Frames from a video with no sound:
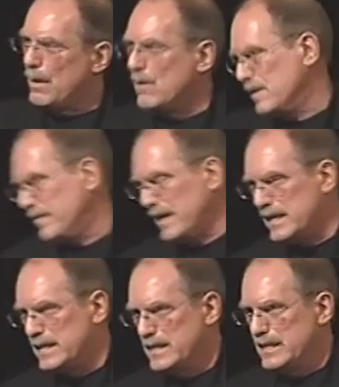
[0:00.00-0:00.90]
part of
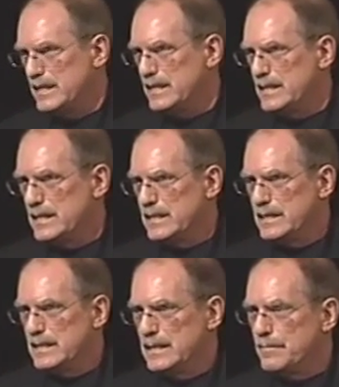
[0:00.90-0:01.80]
it.
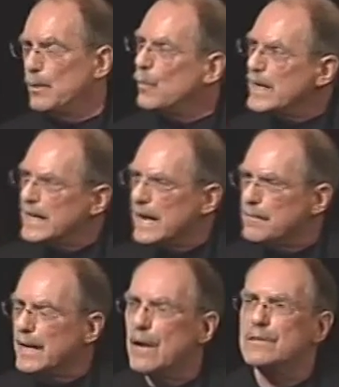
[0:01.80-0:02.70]
But we
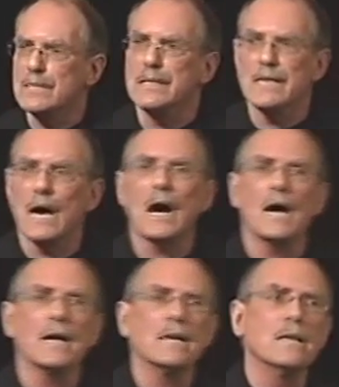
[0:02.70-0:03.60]
came down to
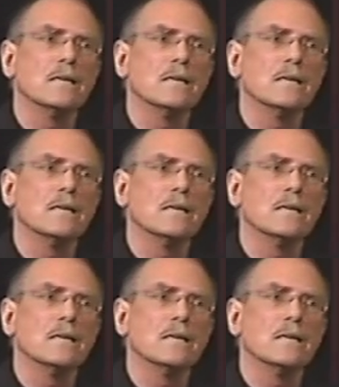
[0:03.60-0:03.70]
9